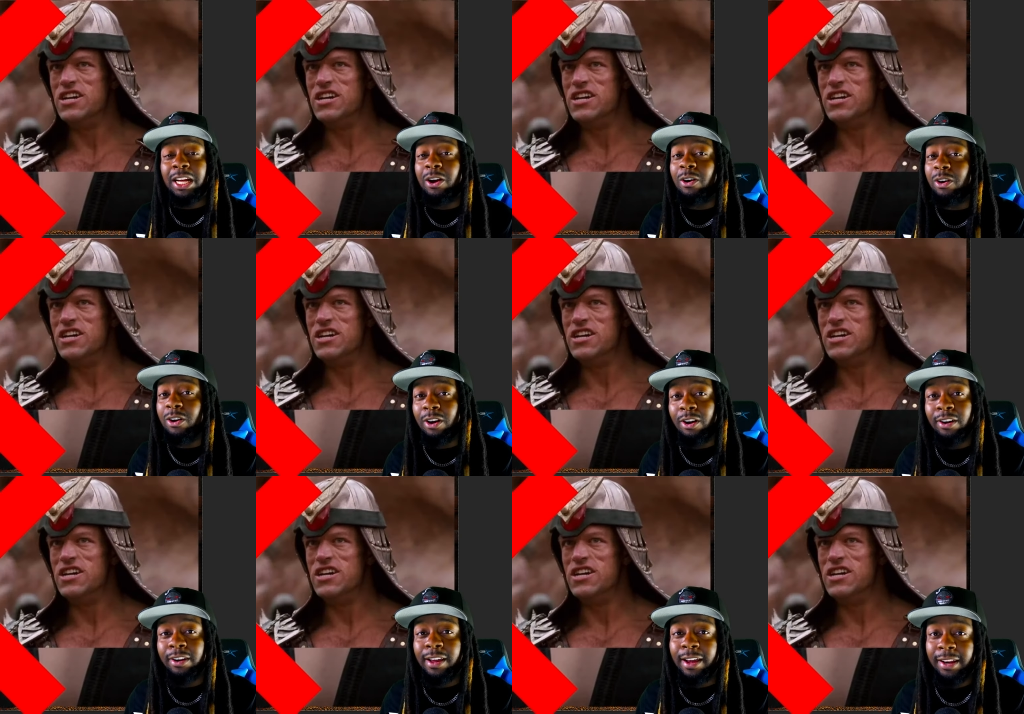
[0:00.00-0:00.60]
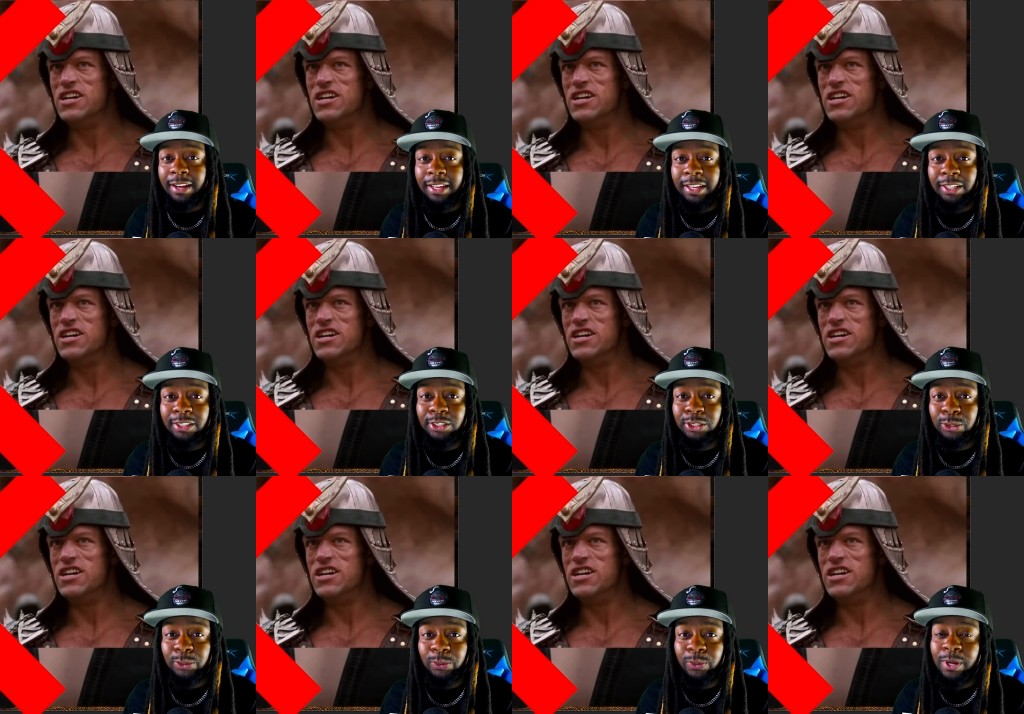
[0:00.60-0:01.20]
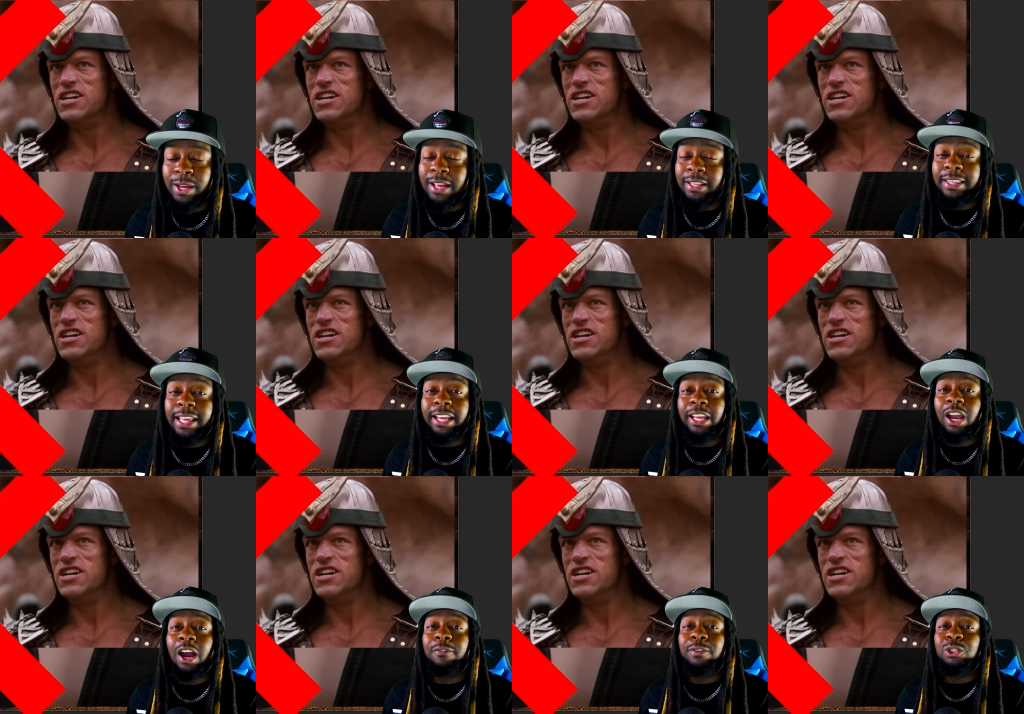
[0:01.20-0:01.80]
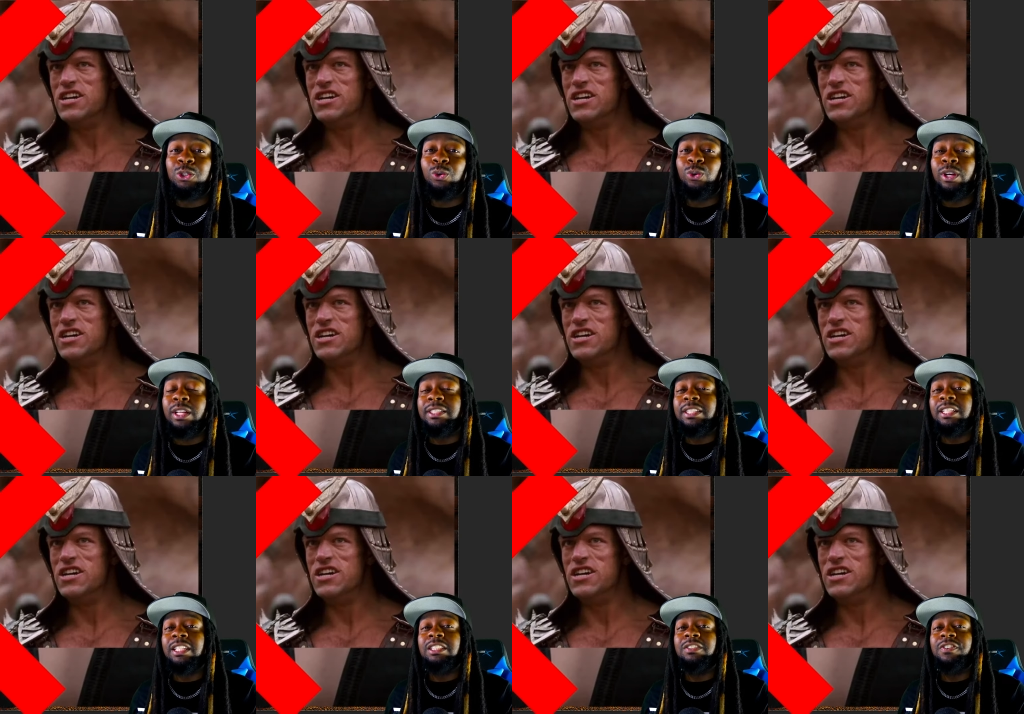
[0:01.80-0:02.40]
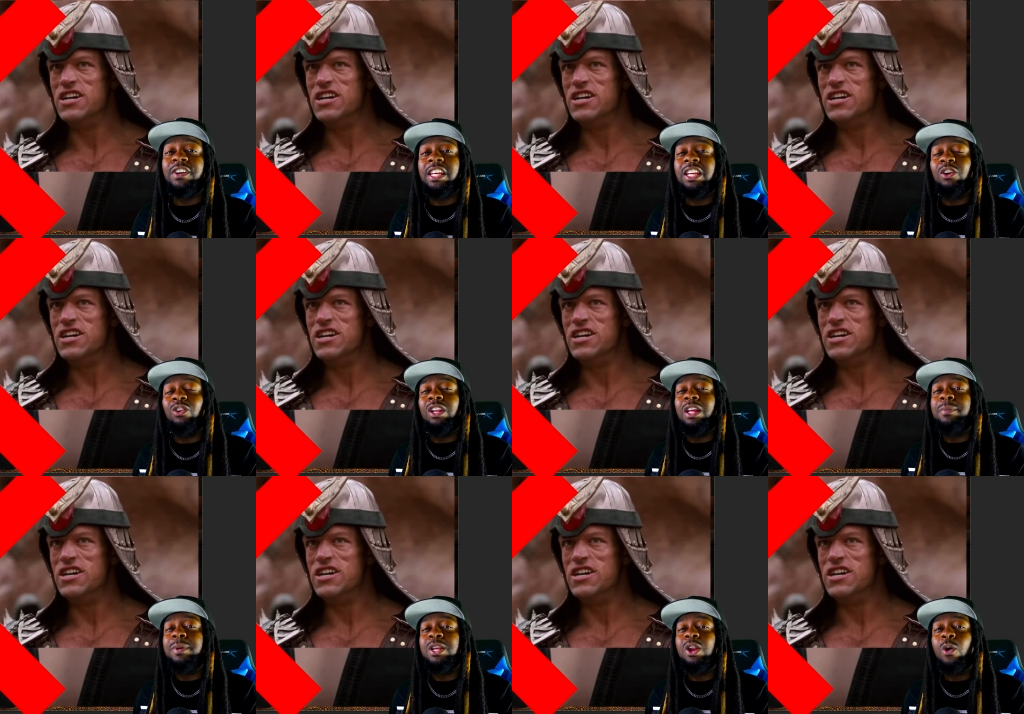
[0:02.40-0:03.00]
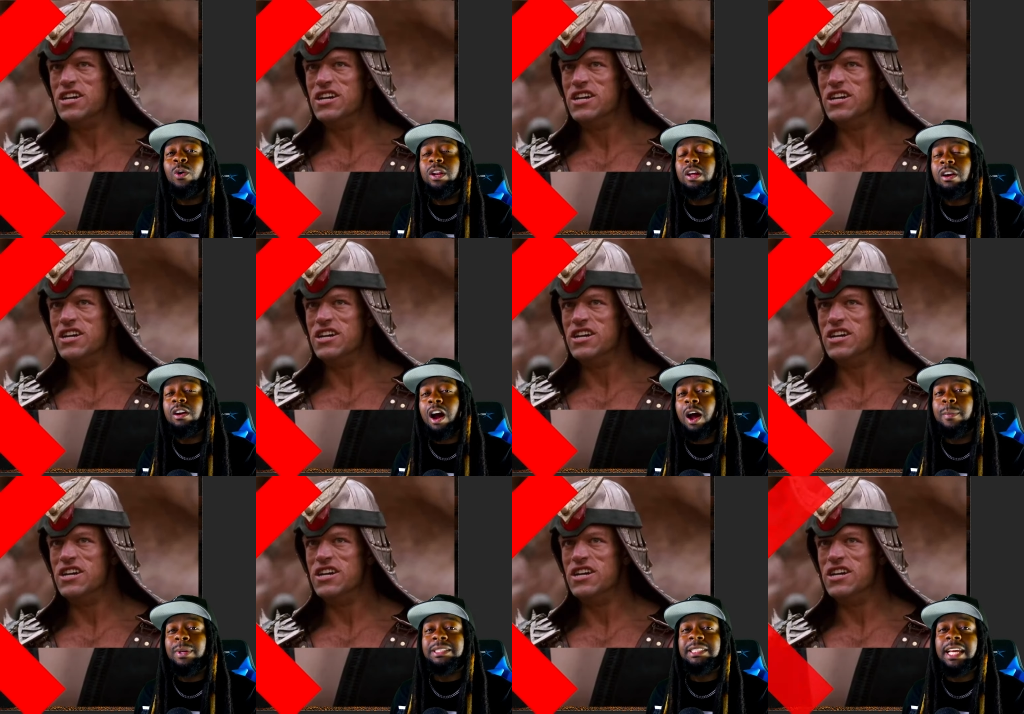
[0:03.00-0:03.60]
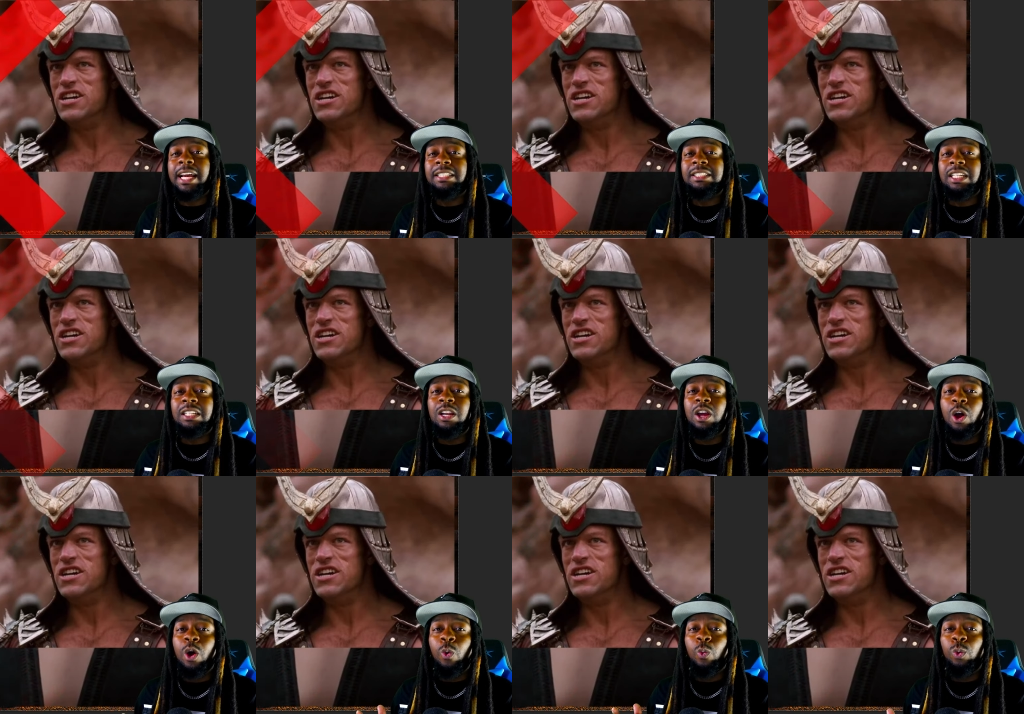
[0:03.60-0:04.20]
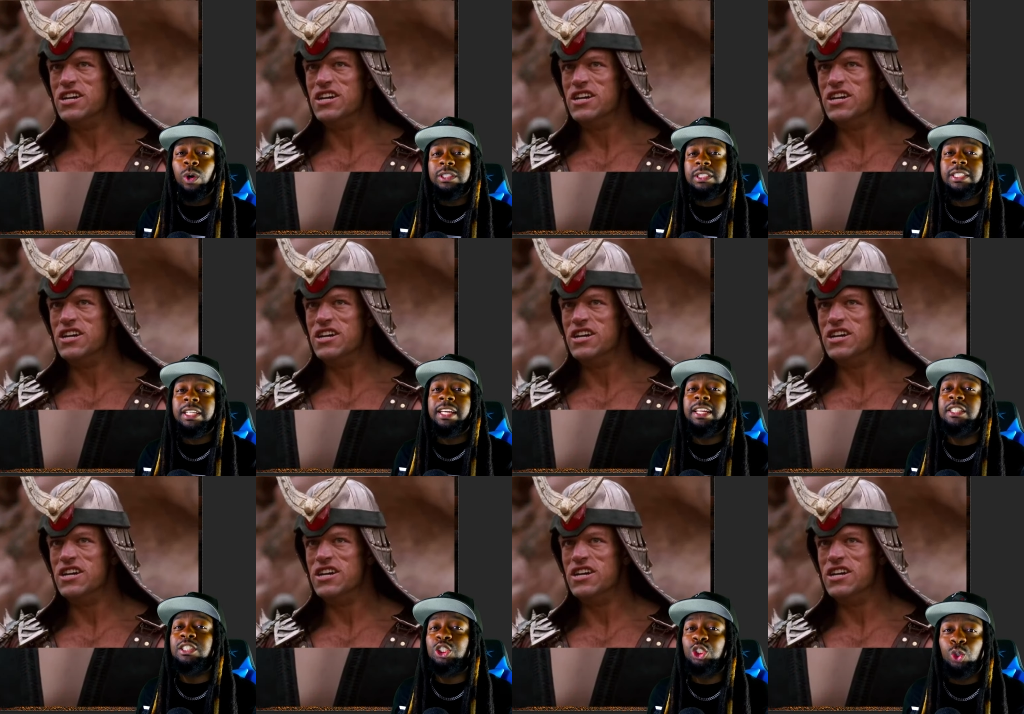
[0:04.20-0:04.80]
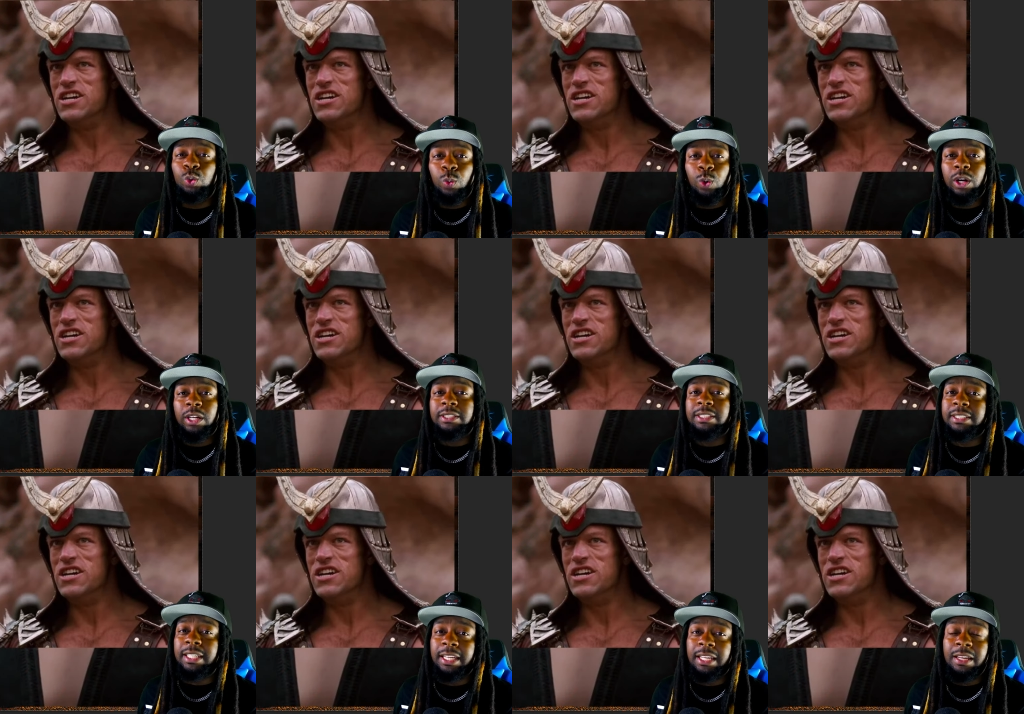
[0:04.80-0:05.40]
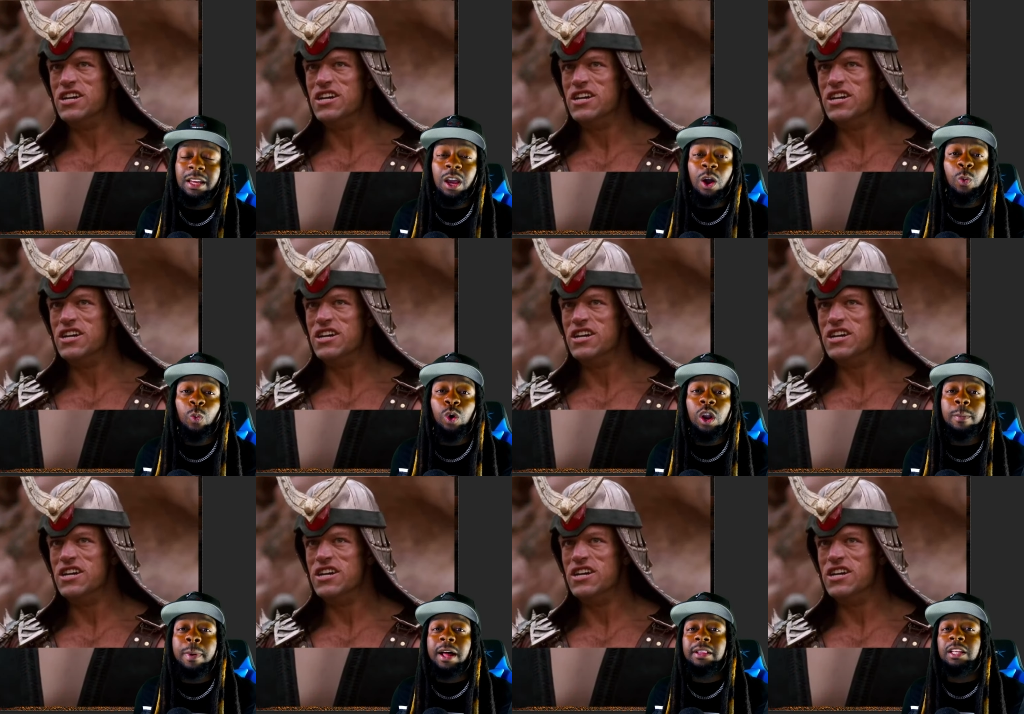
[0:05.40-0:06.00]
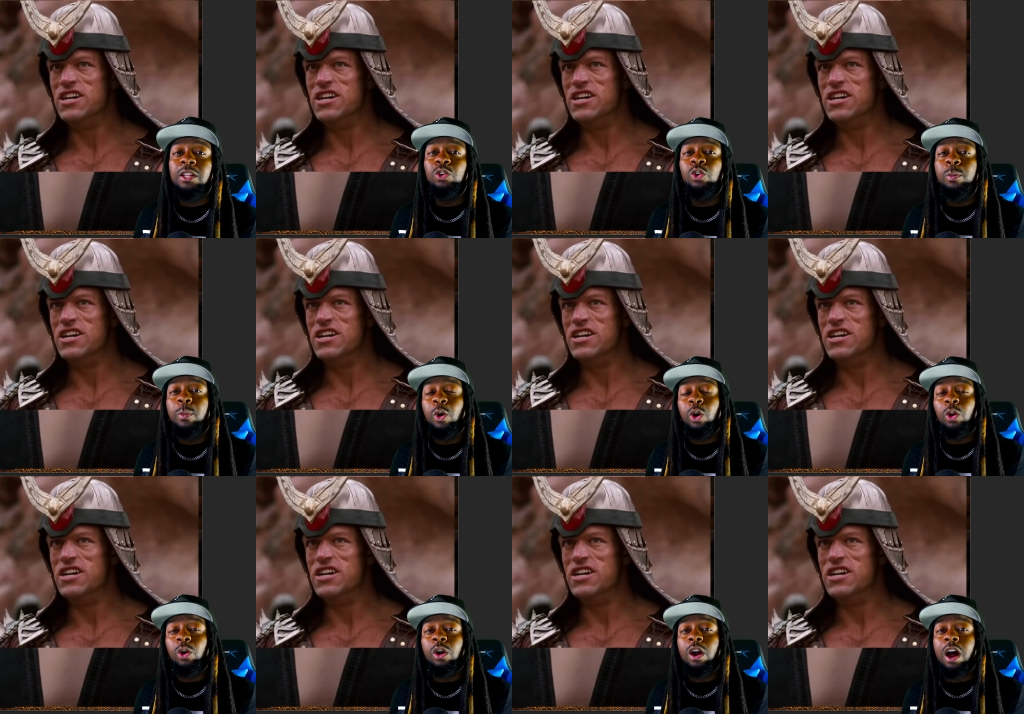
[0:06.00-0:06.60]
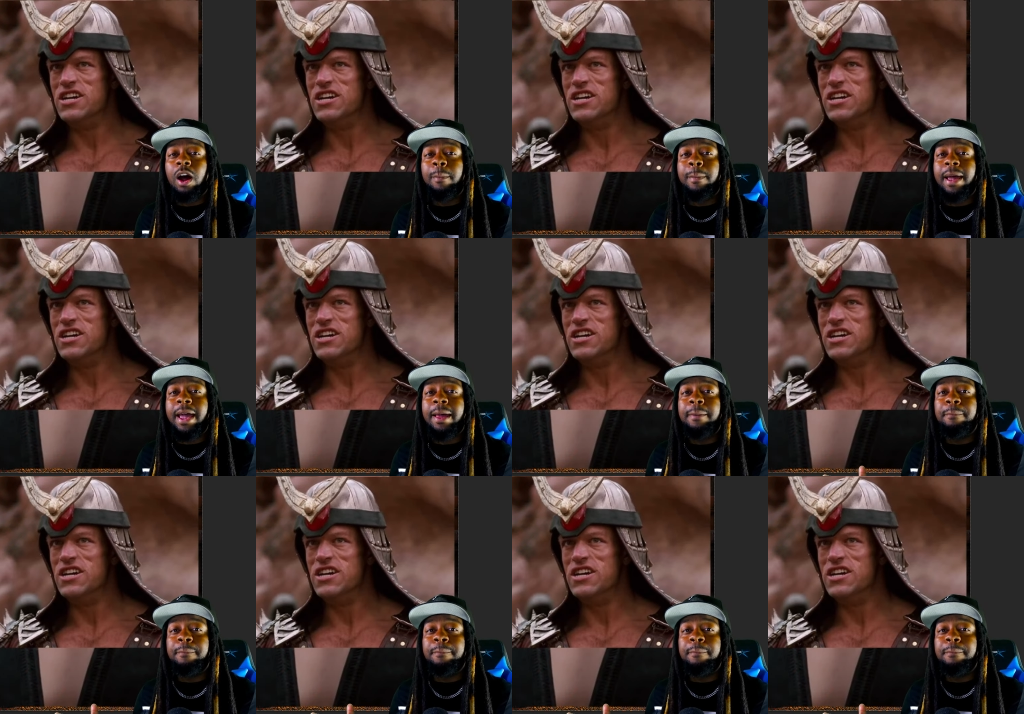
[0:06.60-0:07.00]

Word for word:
Speaker 1: Kahn out of here too. Thank y'all for tuning into this video. Let me know in the comment section what skins you want to see. What about the new Mortal Kombat?